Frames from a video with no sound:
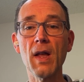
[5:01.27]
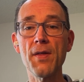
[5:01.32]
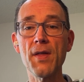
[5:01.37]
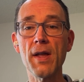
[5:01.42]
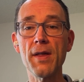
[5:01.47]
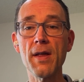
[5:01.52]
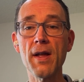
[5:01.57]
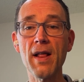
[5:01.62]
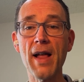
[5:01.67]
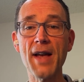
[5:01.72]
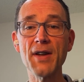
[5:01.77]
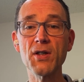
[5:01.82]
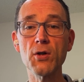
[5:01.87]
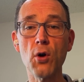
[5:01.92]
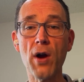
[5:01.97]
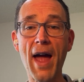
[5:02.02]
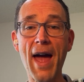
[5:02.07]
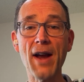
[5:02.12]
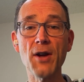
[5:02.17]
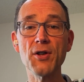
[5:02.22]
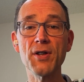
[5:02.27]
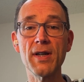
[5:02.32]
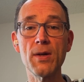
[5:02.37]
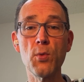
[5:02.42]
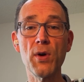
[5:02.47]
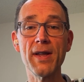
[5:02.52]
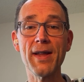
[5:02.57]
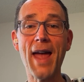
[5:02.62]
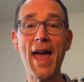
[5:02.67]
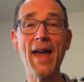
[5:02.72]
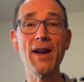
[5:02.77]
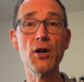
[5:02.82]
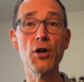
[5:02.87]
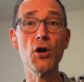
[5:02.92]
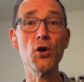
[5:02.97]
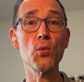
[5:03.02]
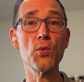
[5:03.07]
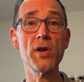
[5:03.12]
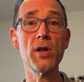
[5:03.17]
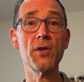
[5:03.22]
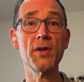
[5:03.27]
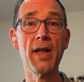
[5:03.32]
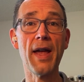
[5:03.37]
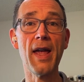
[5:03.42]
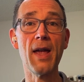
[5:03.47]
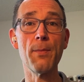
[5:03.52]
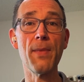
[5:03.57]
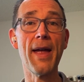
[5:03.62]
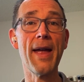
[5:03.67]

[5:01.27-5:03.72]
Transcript: that Glassdoor actually went and added her real name